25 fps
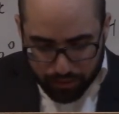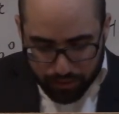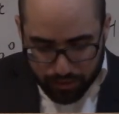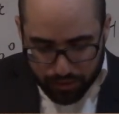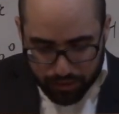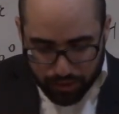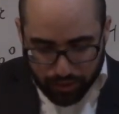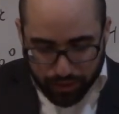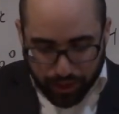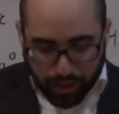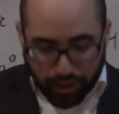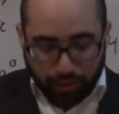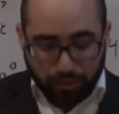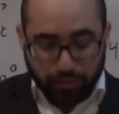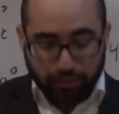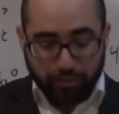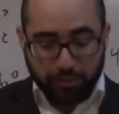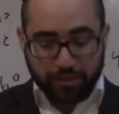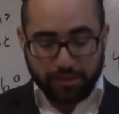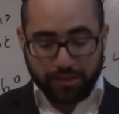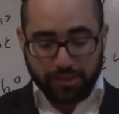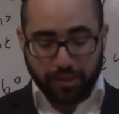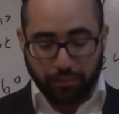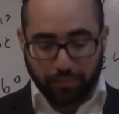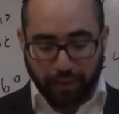so now,
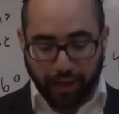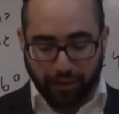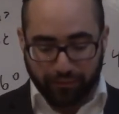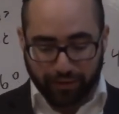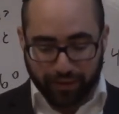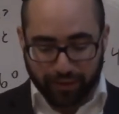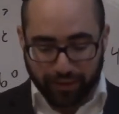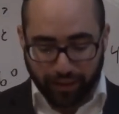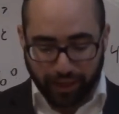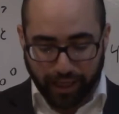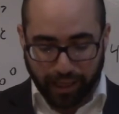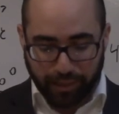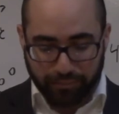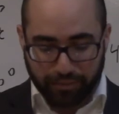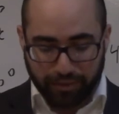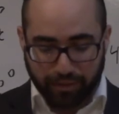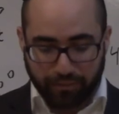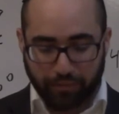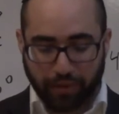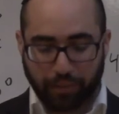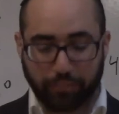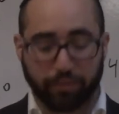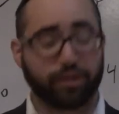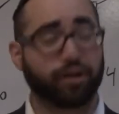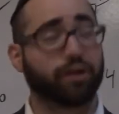some have claimed
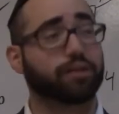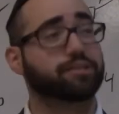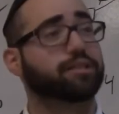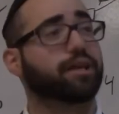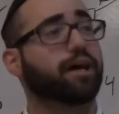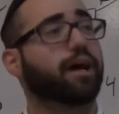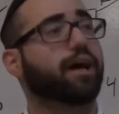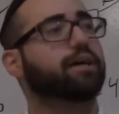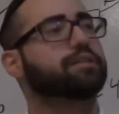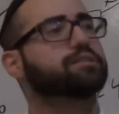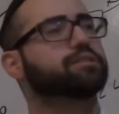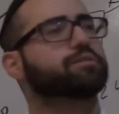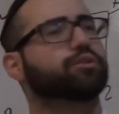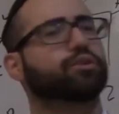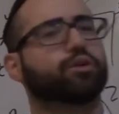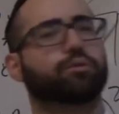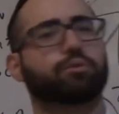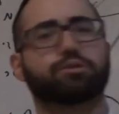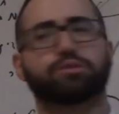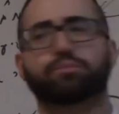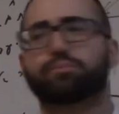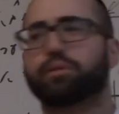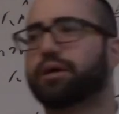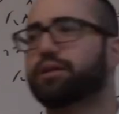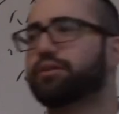that because it has
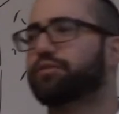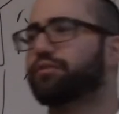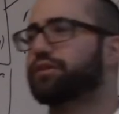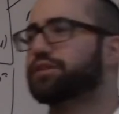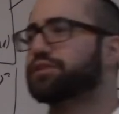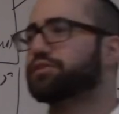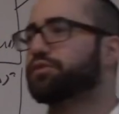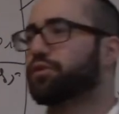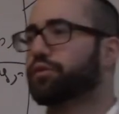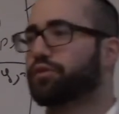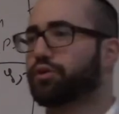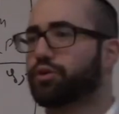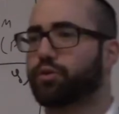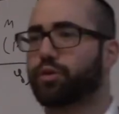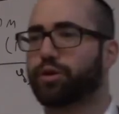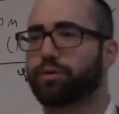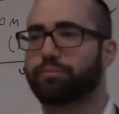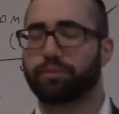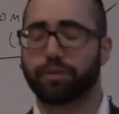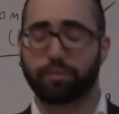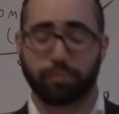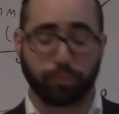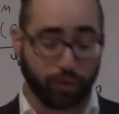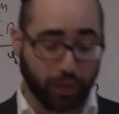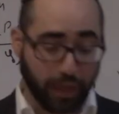numerous benefits for the queen
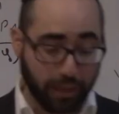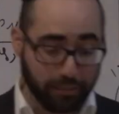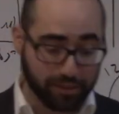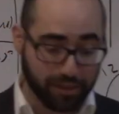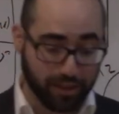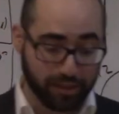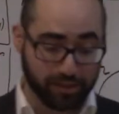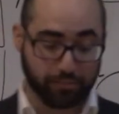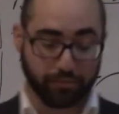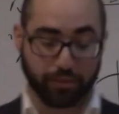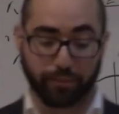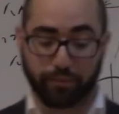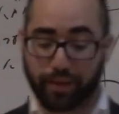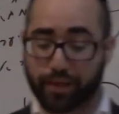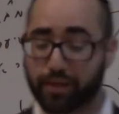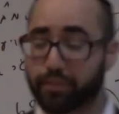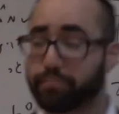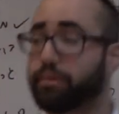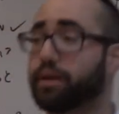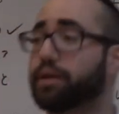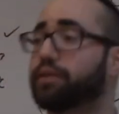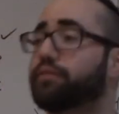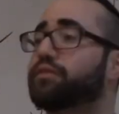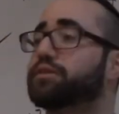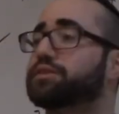bee, perhaps as has many
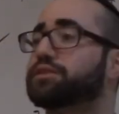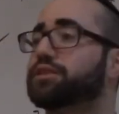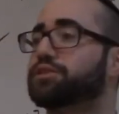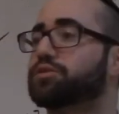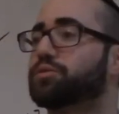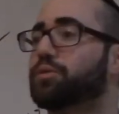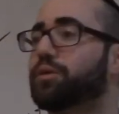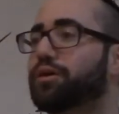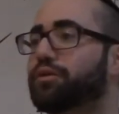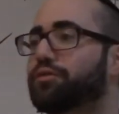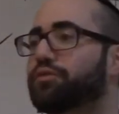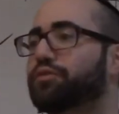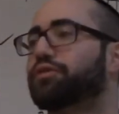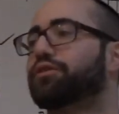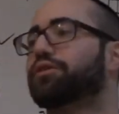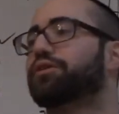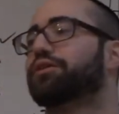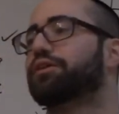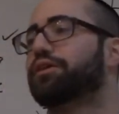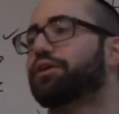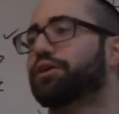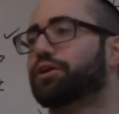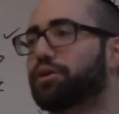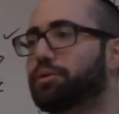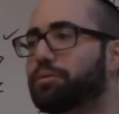benefits as well
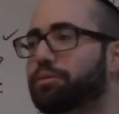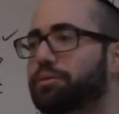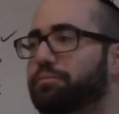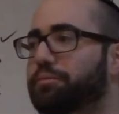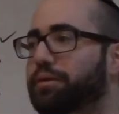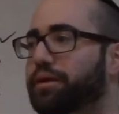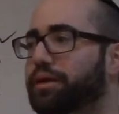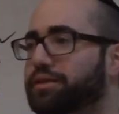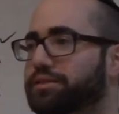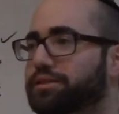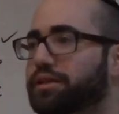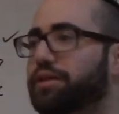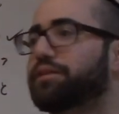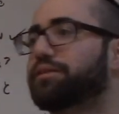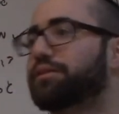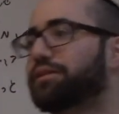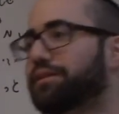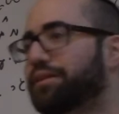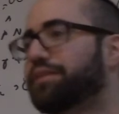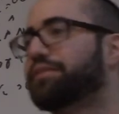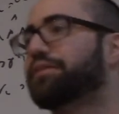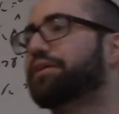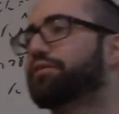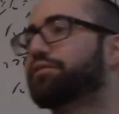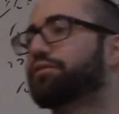for human beings, and
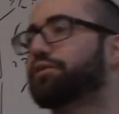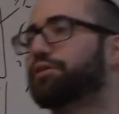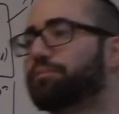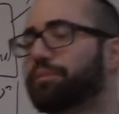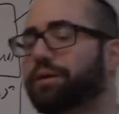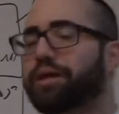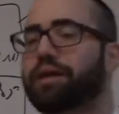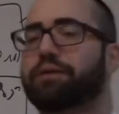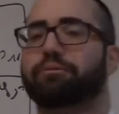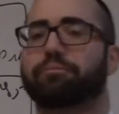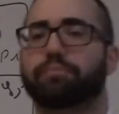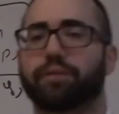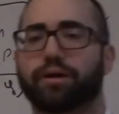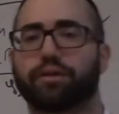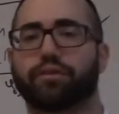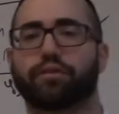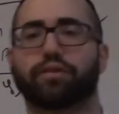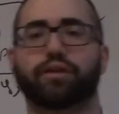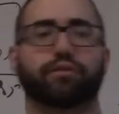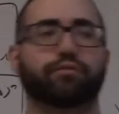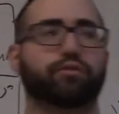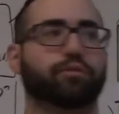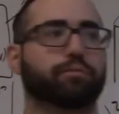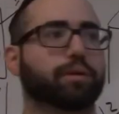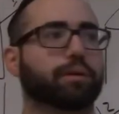therefore it became a big
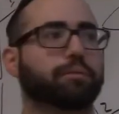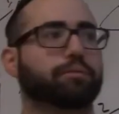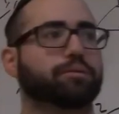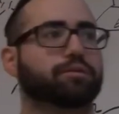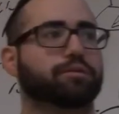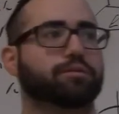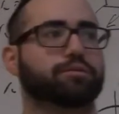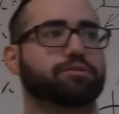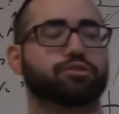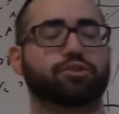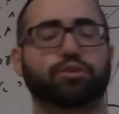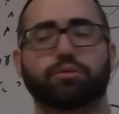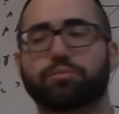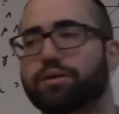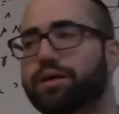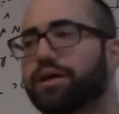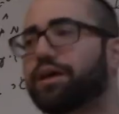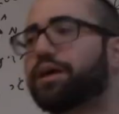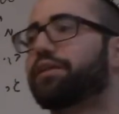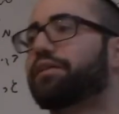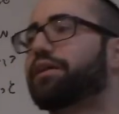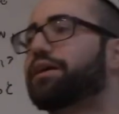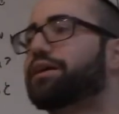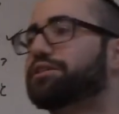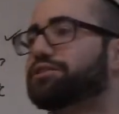thing for people to assume
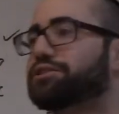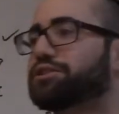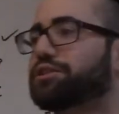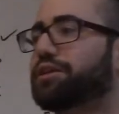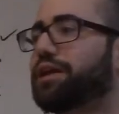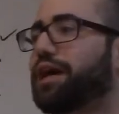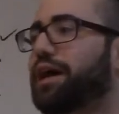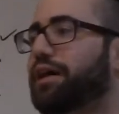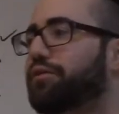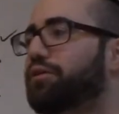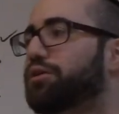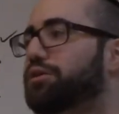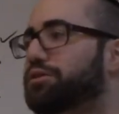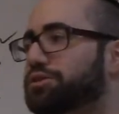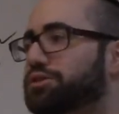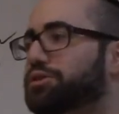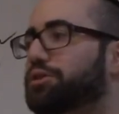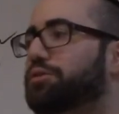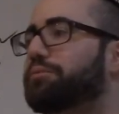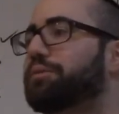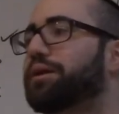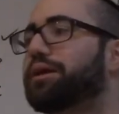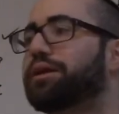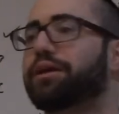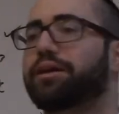that it should have also
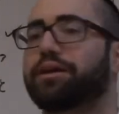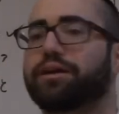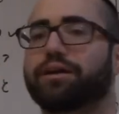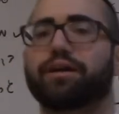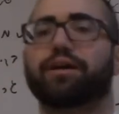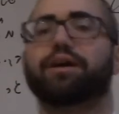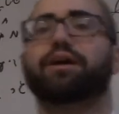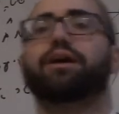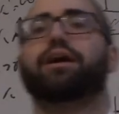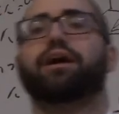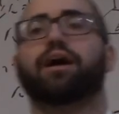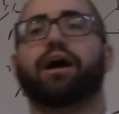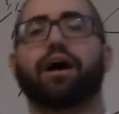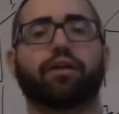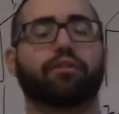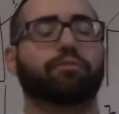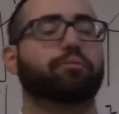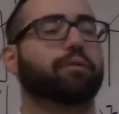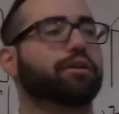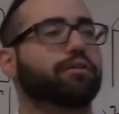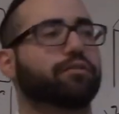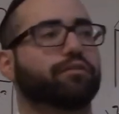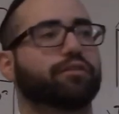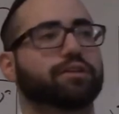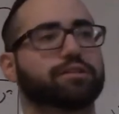many health
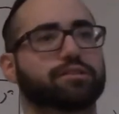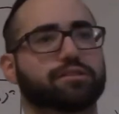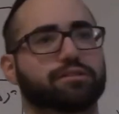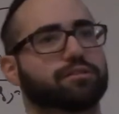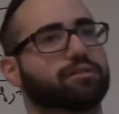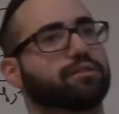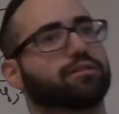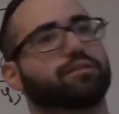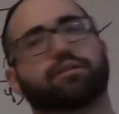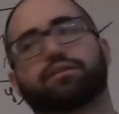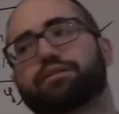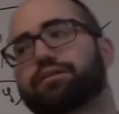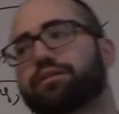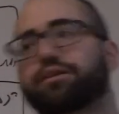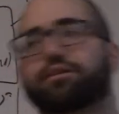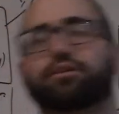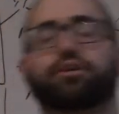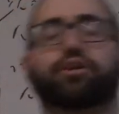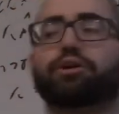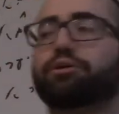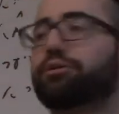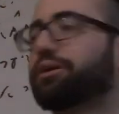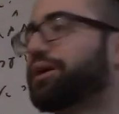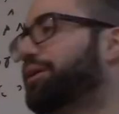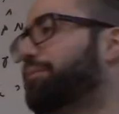benefits,
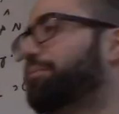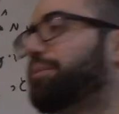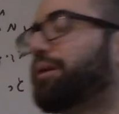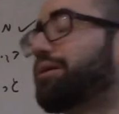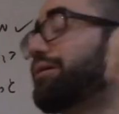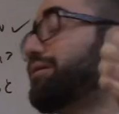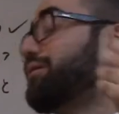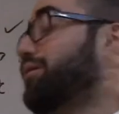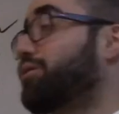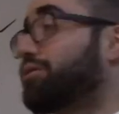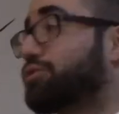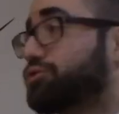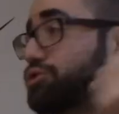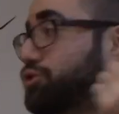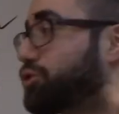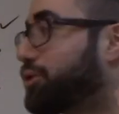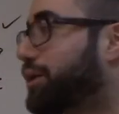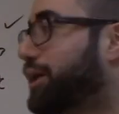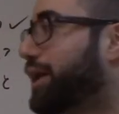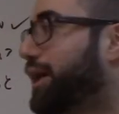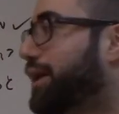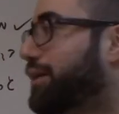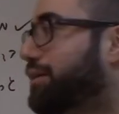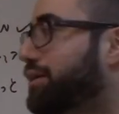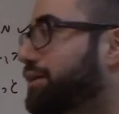curing or
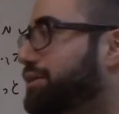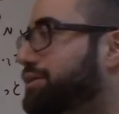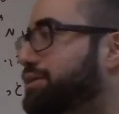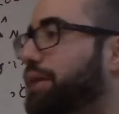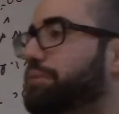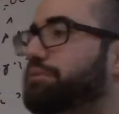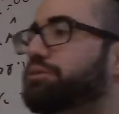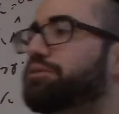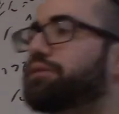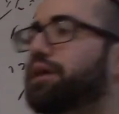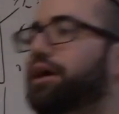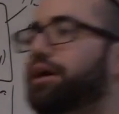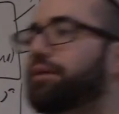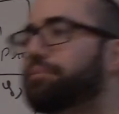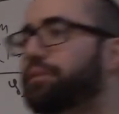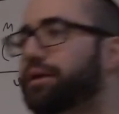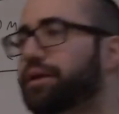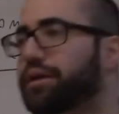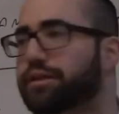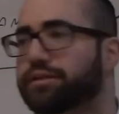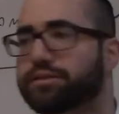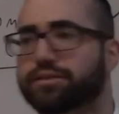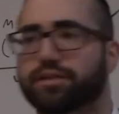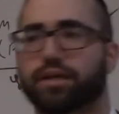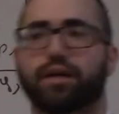treating at least type 2
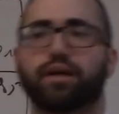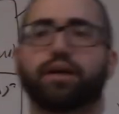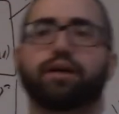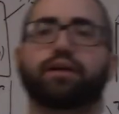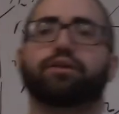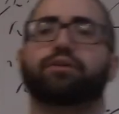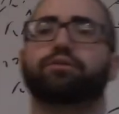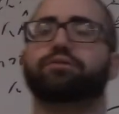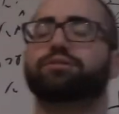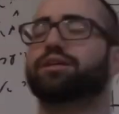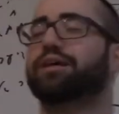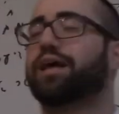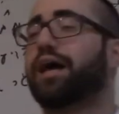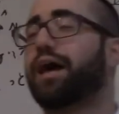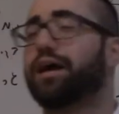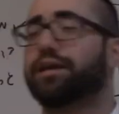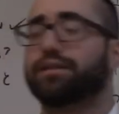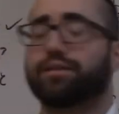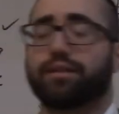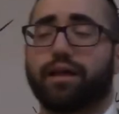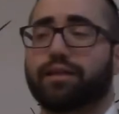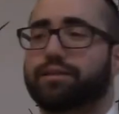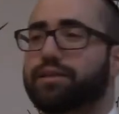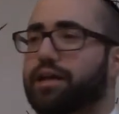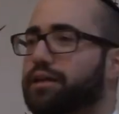diabetes, use it as
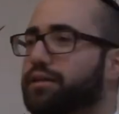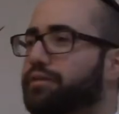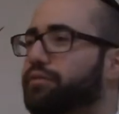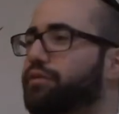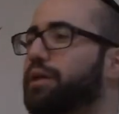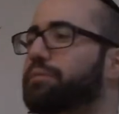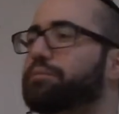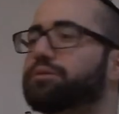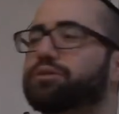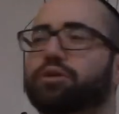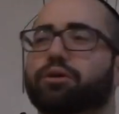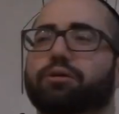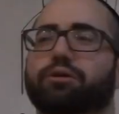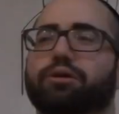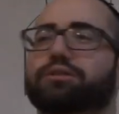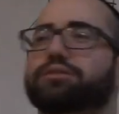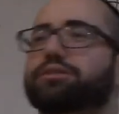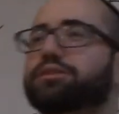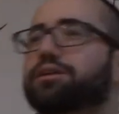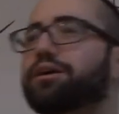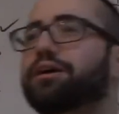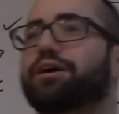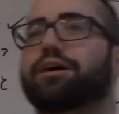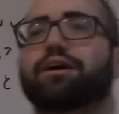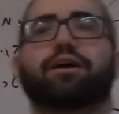
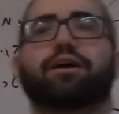anti-inflammatories.